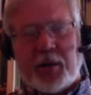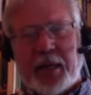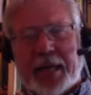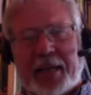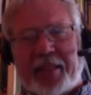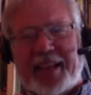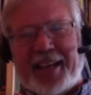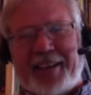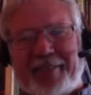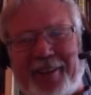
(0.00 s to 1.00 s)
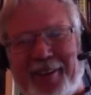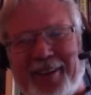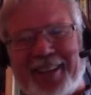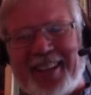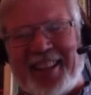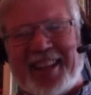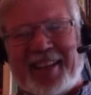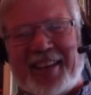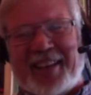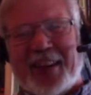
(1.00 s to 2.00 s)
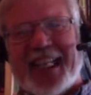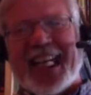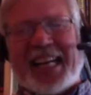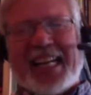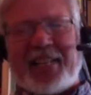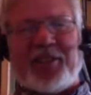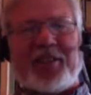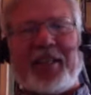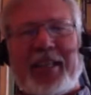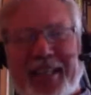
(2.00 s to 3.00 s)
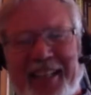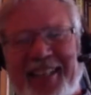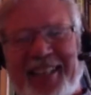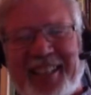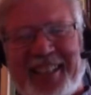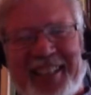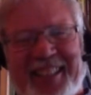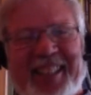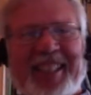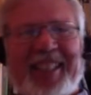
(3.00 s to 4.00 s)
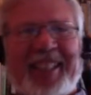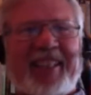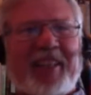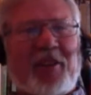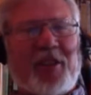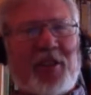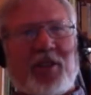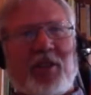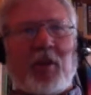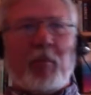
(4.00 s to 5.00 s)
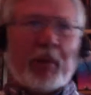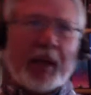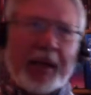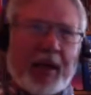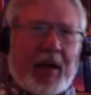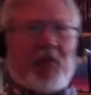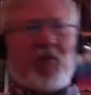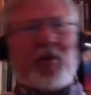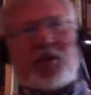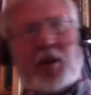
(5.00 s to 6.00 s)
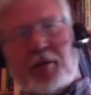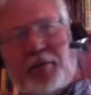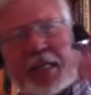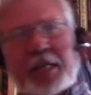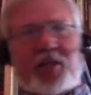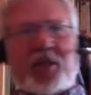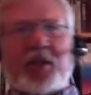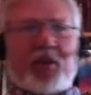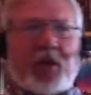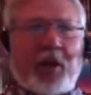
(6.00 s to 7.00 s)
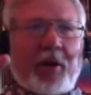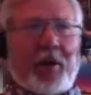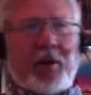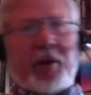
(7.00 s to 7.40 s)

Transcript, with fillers: and they have their, they have their techniques, and right. Hmm. uh, uh, this, you know, playing countries off against each other,